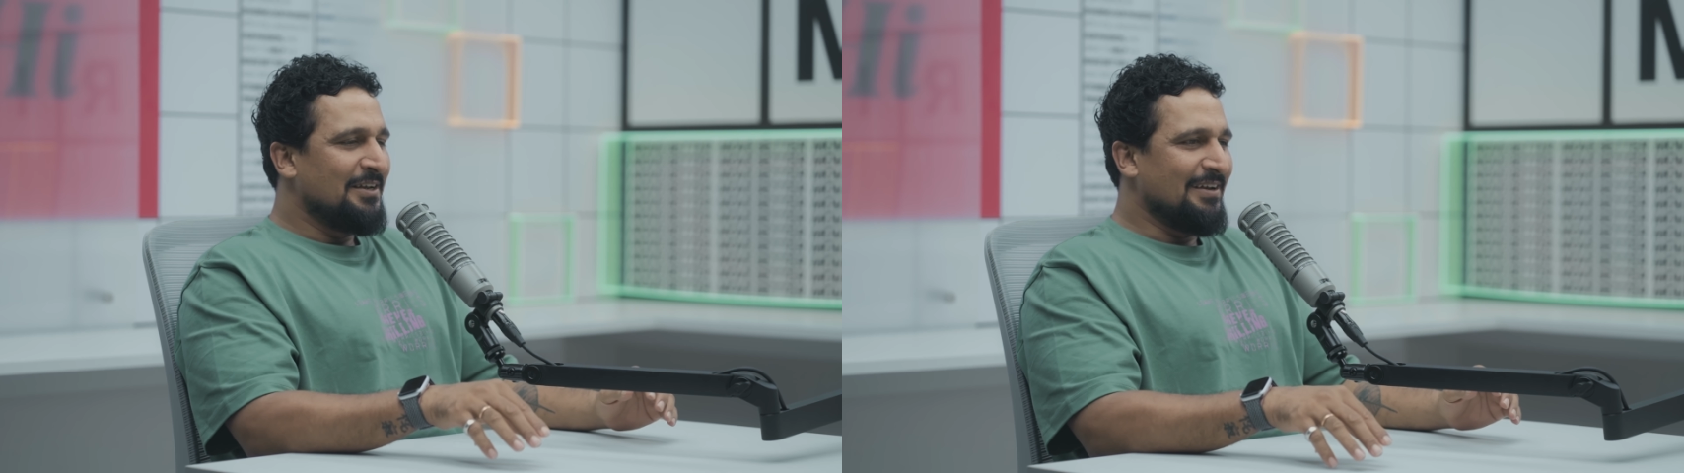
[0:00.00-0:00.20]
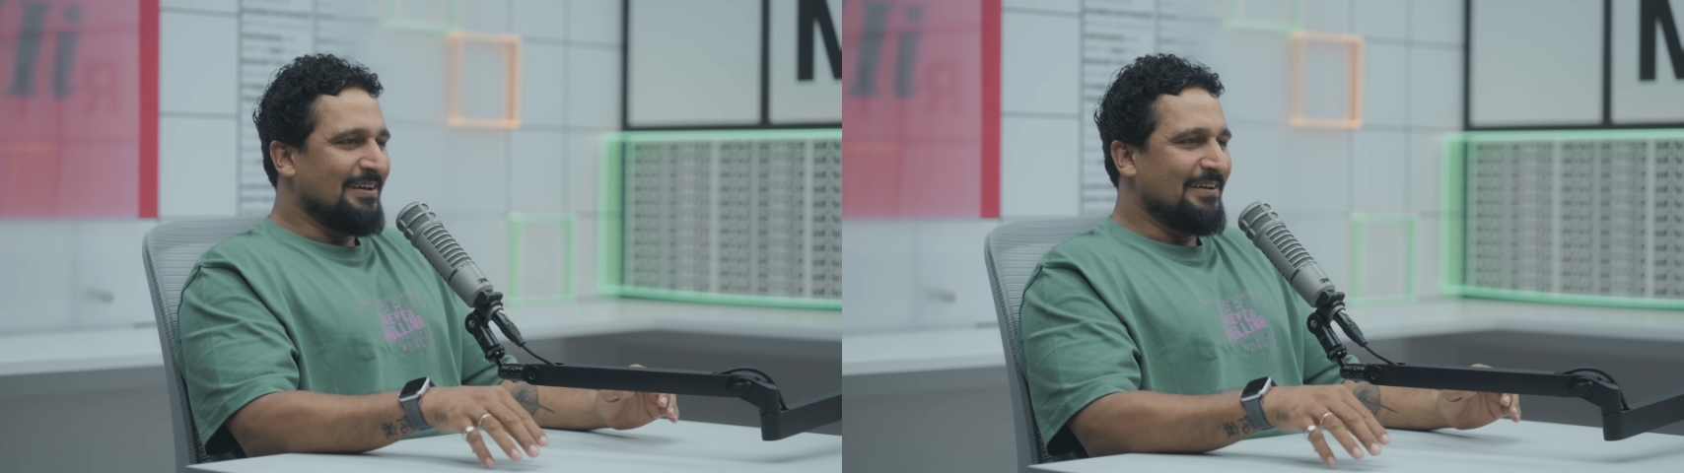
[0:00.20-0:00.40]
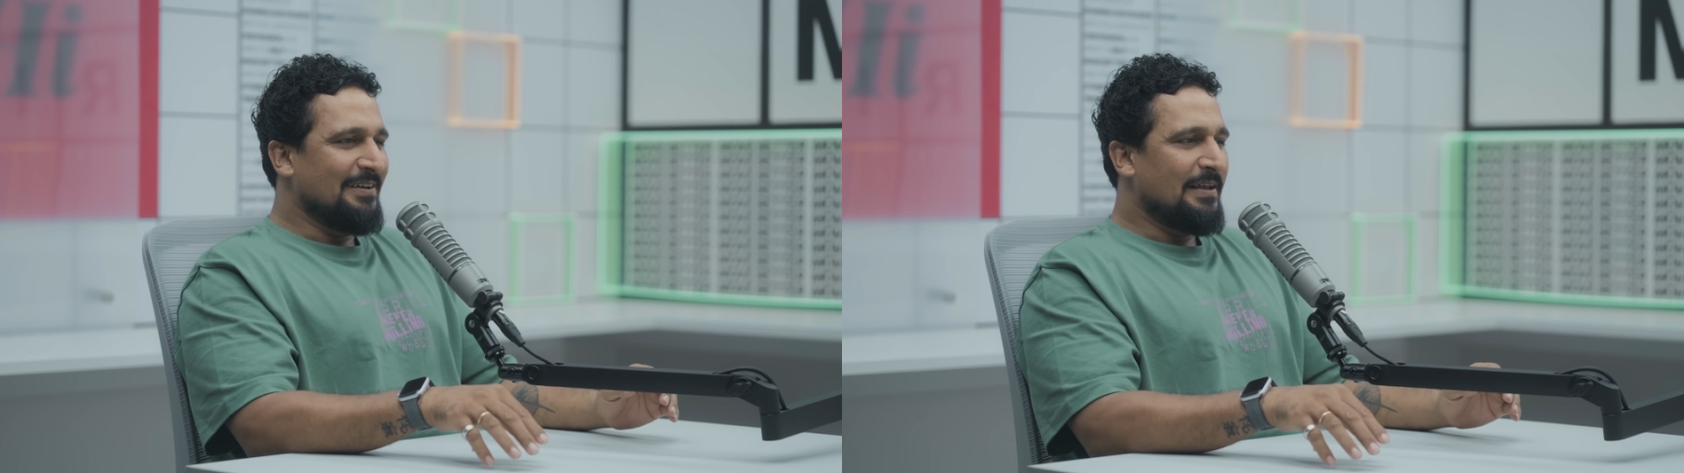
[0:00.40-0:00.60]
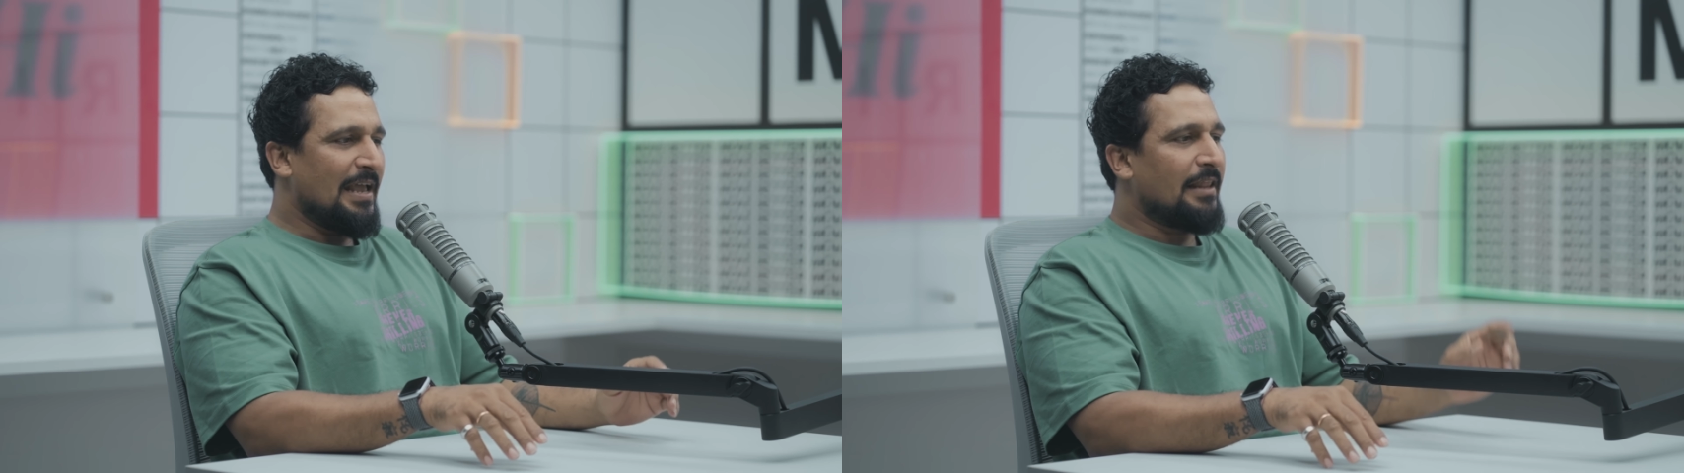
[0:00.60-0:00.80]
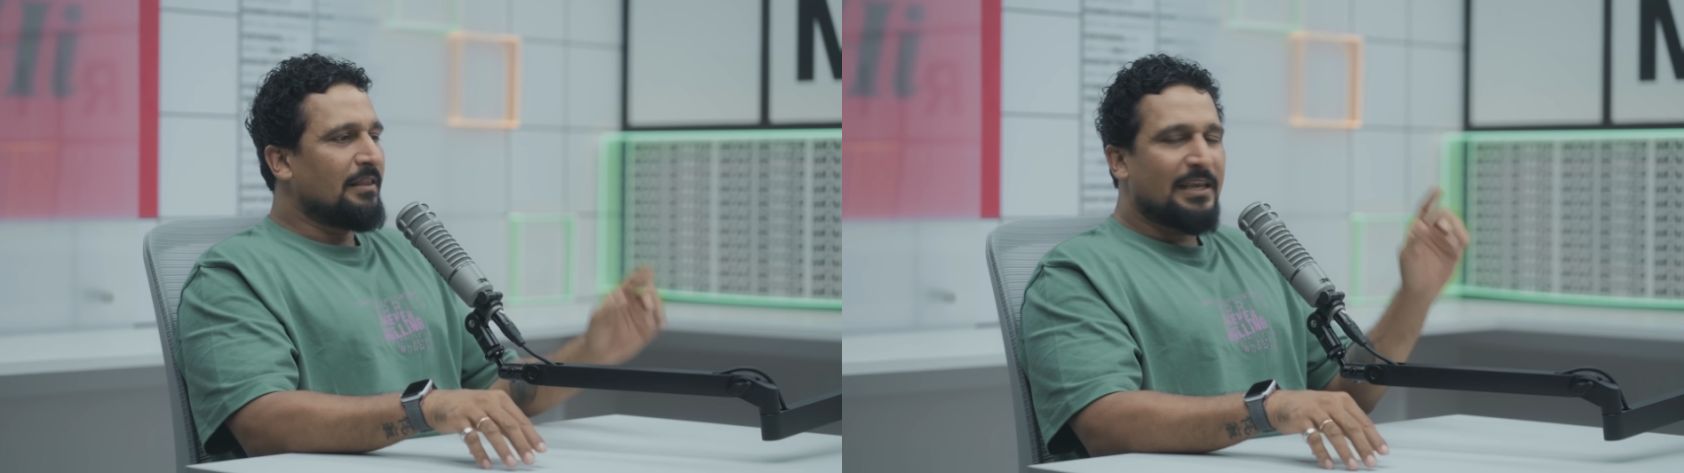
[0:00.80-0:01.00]

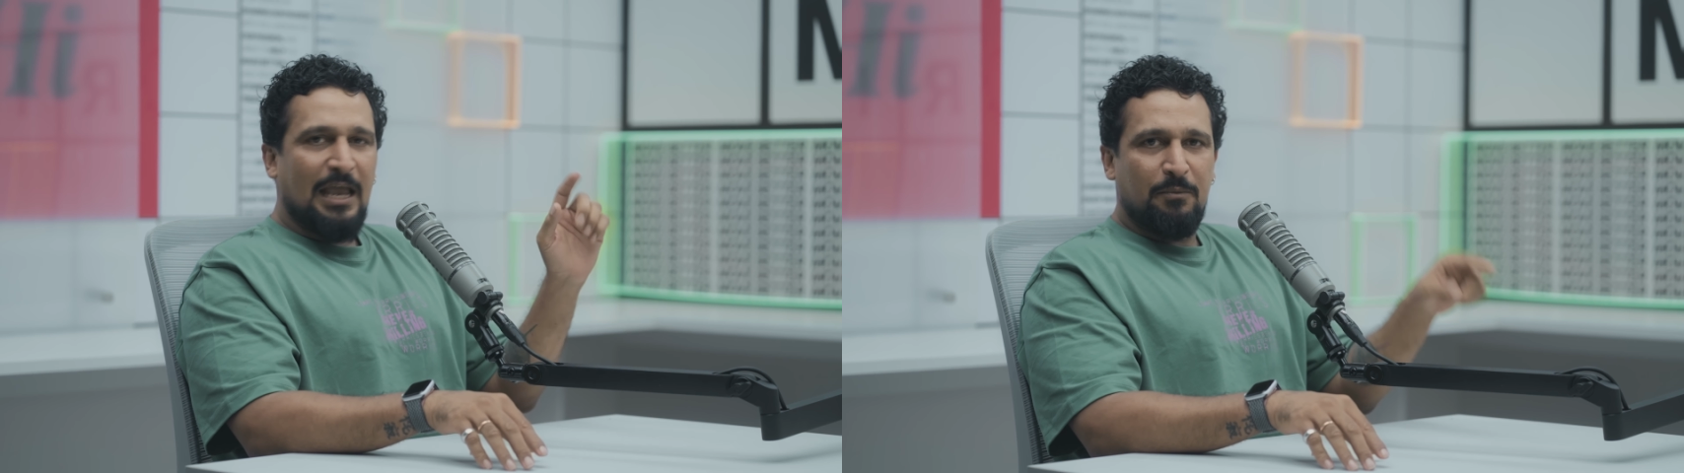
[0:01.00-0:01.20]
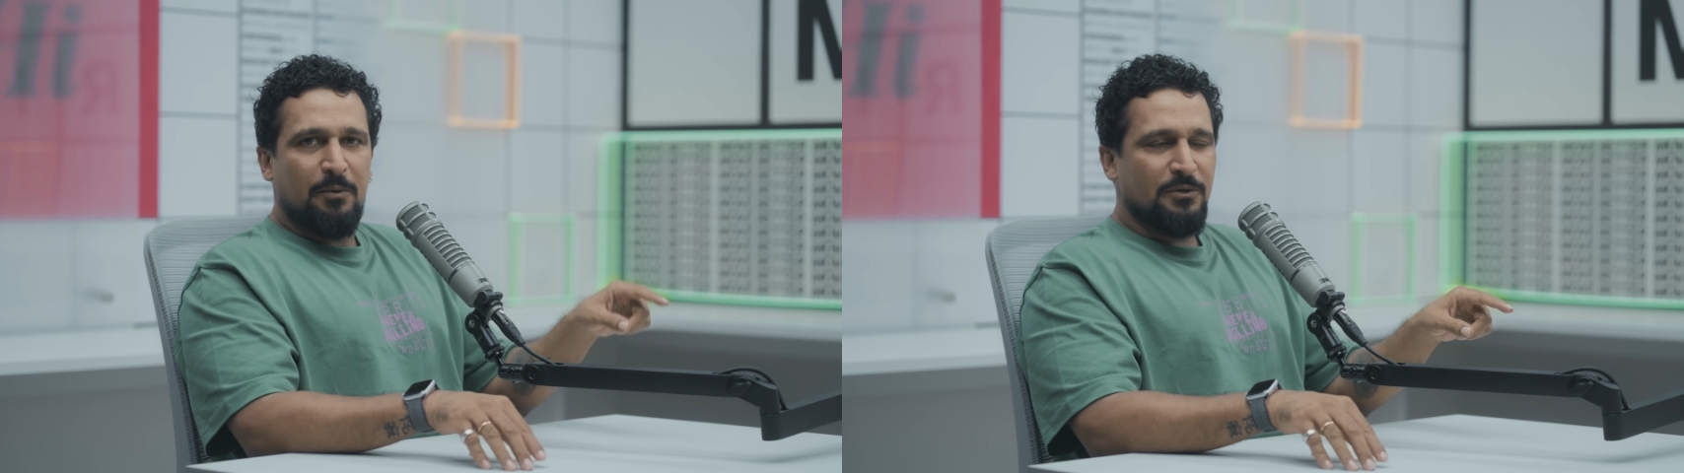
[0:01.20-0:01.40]
And the camera